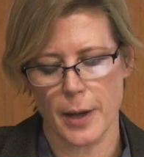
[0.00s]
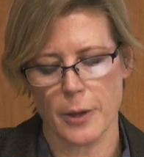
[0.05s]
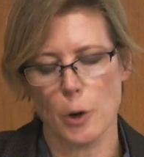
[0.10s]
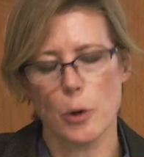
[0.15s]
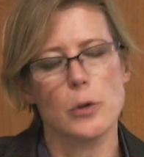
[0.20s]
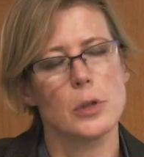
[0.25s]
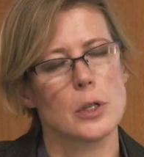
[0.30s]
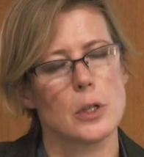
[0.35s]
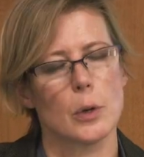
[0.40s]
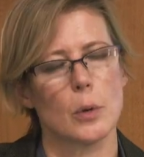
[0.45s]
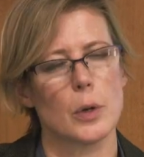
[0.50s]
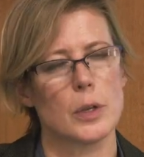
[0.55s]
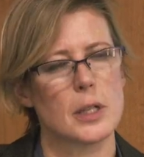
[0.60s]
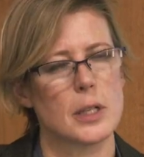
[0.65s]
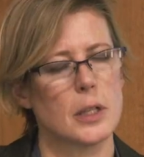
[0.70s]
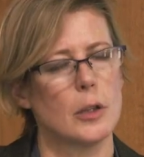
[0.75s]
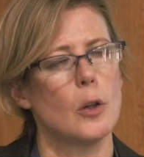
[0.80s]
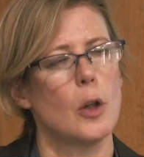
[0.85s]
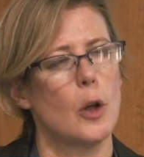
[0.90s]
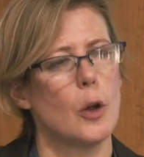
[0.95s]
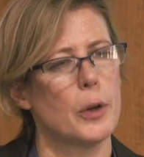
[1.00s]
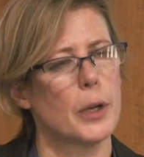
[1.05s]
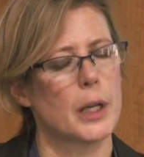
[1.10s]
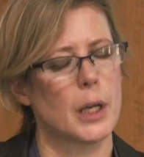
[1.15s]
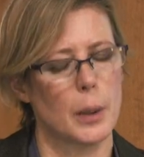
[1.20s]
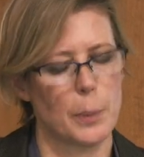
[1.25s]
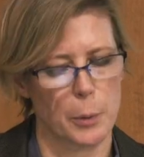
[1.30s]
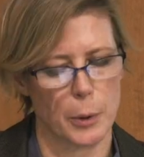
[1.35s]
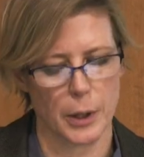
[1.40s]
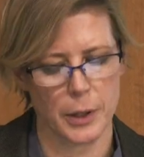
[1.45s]
Those two are still
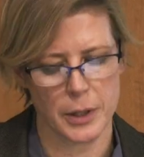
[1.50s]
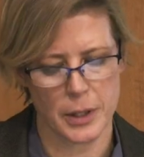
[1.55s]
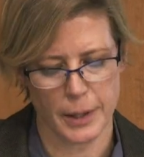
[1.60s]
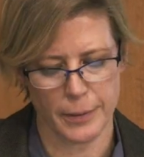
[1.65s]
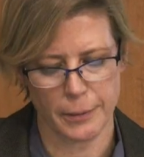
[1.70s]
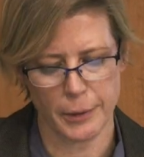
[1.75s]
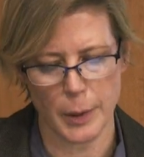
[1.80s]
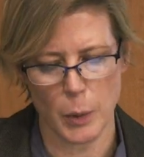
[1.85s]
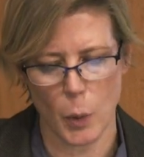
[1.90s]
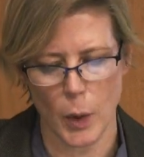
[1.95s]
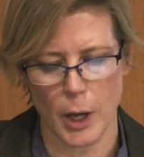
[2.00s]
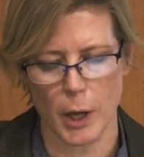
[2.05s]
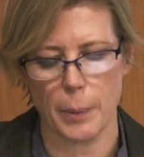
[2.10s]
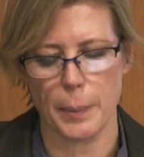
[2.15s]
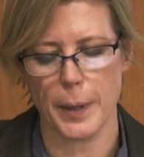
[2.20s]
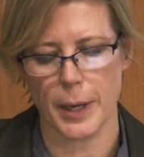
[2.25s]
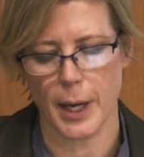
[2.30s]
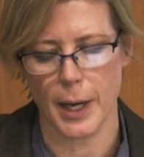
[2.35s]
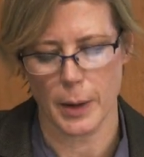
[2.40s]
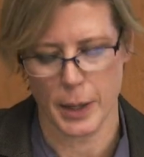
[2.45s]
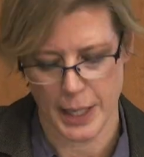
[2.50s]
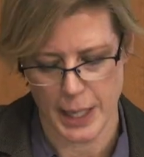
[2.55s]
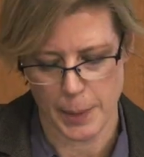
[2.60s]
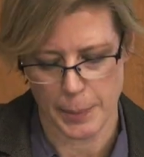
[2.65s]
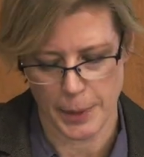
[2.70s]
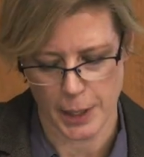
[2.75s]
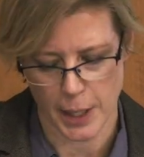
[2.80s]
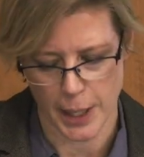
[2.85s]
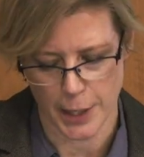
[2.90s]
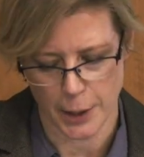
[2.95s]
holding up relatively well, but I
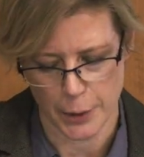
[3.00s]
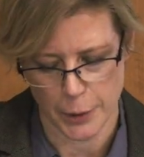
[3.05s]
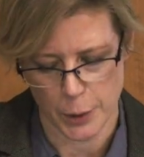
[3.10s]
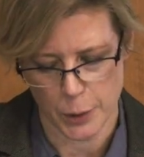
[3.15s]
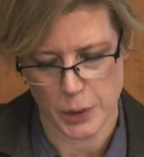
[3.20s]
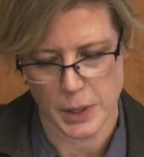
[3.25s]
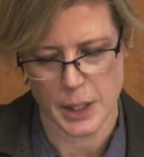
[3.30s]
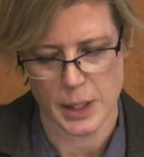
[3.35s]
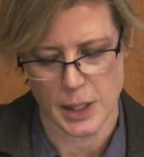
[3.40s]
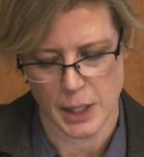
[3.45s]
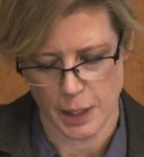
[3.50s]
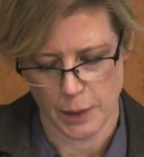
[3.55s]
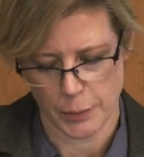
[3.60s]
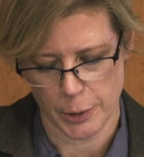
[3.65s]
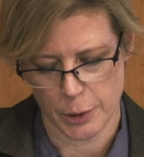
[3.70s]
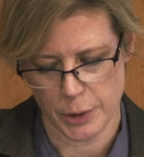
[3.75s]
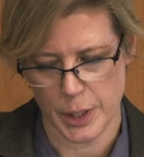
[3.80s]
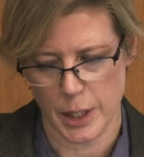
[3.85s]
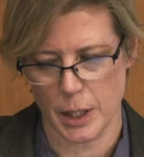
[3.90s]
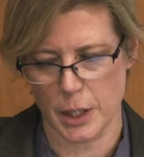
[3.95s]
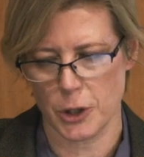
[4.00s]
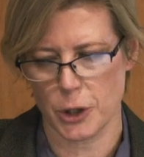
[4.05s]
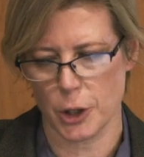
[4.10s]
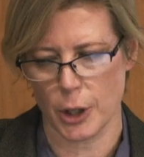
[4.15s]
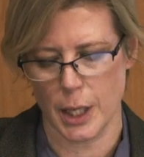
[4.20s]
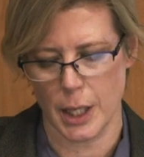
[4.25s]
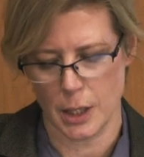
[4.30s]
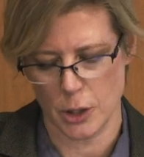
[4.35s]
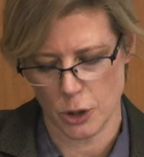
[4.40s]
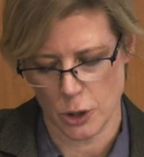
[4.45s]
keep an eye on those to see if there's any
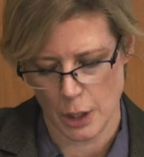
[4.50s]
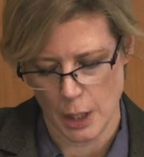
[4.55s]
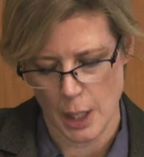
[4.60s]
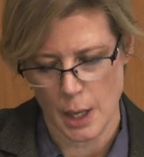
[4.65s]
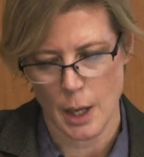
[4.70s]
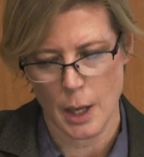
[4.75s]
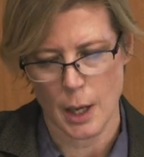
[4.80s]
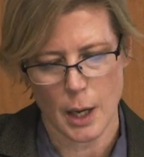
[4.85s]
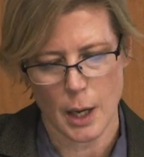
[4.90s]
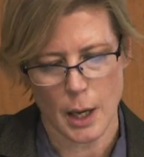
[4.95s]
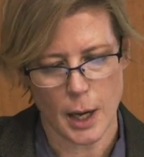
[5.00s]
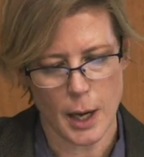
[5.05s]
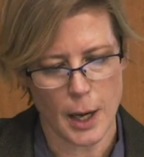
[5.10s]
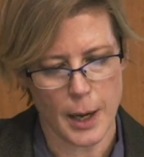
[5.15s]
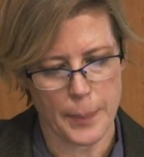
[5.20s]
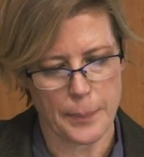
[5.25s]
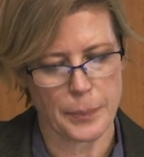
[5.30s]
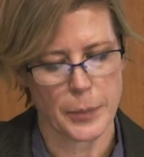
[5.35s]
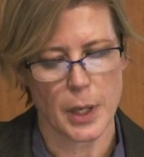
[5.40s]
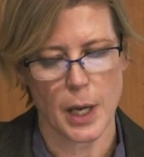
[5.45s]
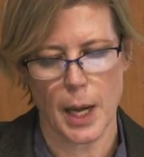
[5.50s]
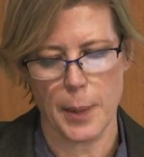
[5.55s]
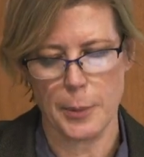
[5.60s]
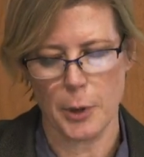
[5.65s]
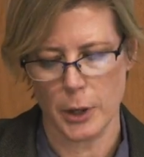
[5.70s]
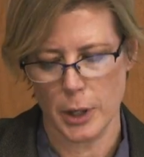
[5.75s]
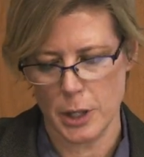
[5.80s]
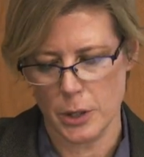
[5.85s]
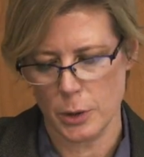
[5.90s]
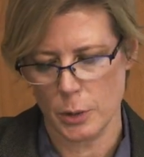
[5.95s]
change. I'm
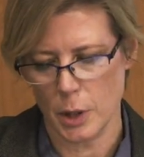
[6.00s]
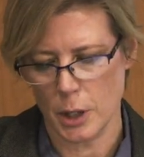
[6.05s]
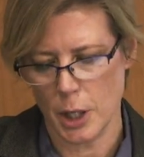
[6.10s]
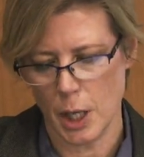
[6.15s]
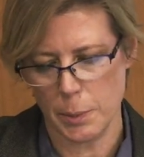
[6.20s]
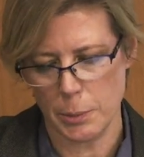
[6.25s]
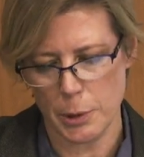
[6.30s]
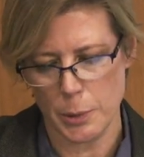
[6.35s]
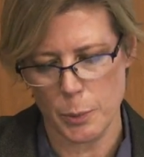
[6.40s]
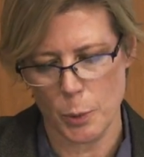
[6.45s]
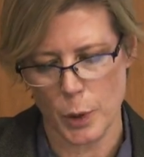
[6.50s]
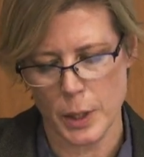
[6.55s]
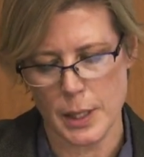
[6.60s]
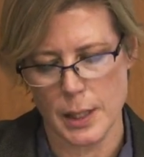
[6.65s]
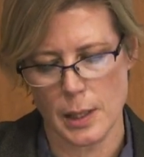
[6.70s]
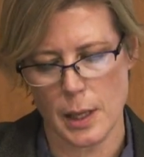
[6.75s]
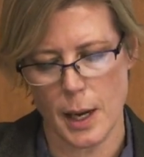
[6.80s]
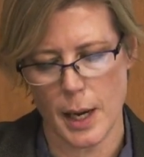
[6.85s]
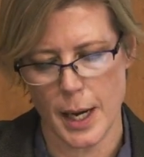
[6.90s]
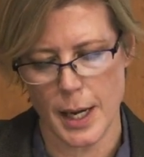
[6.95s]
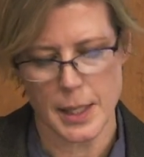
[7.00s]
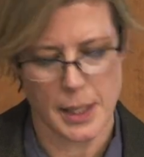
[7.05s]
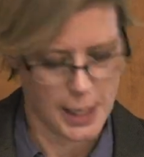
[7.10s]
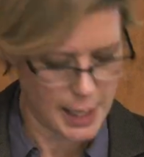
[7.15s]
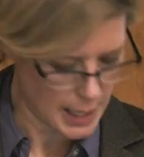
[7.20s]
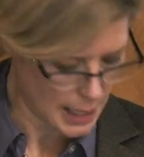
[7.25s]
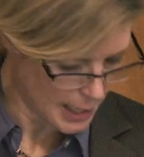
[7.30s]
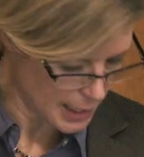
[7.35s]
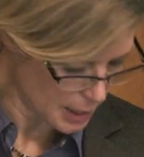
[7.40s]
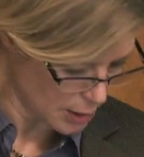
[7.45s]
going to do a couple more slides,
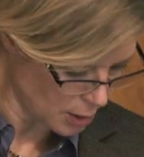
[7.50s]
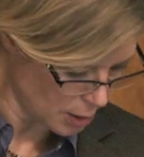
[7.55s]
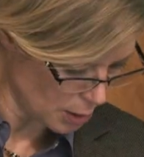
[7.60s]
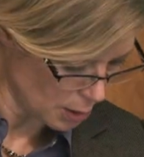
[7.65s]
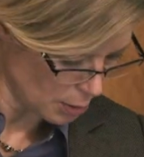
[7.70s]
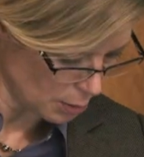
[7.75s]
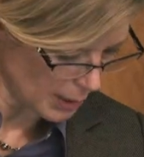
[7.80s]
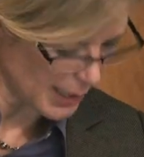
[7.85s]
and I know,